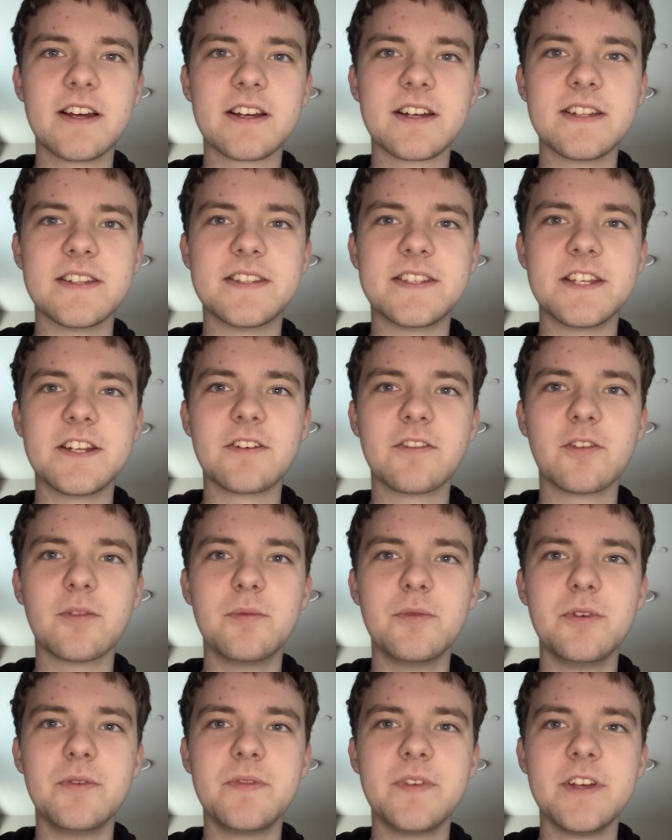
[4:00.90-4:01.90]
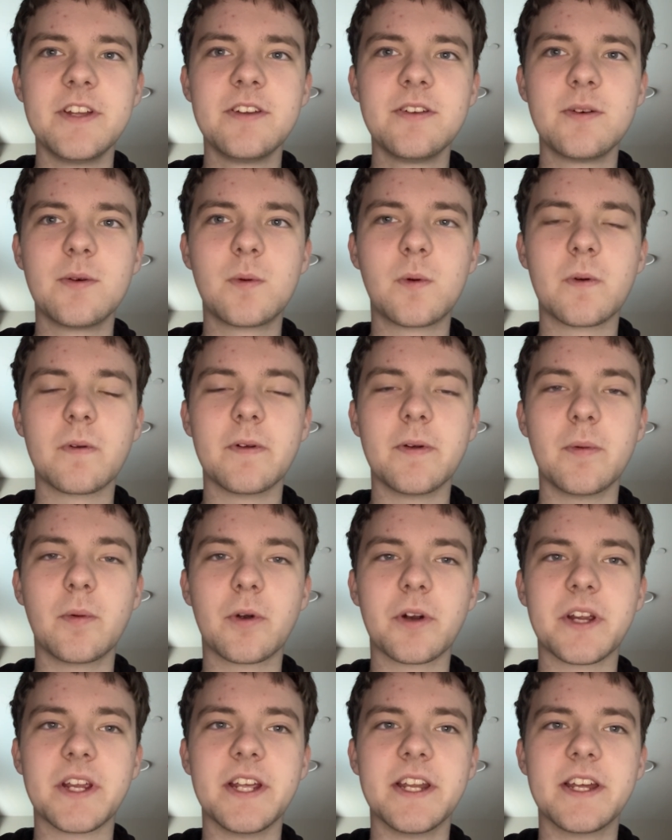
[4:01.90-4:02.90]
consider removing or
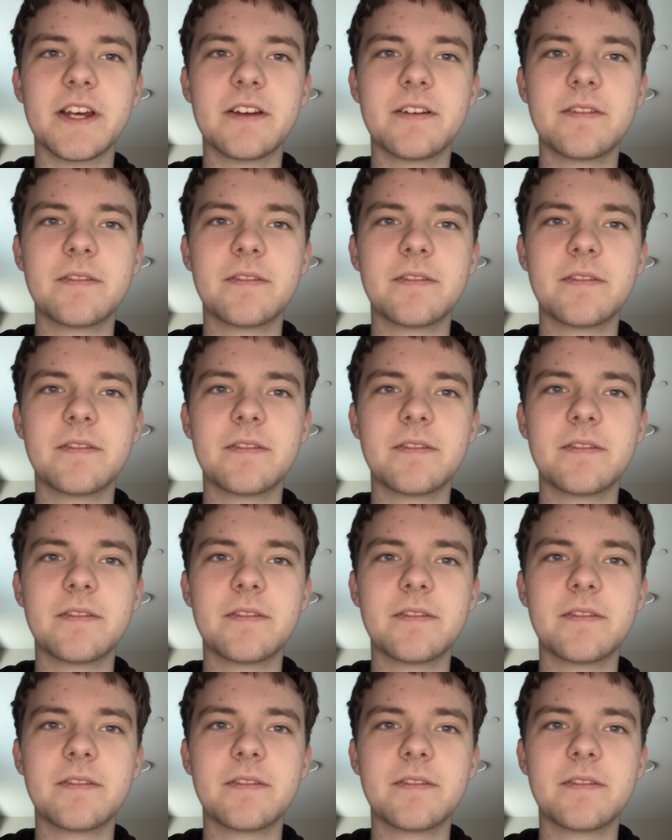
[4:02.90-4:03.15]
reworking it.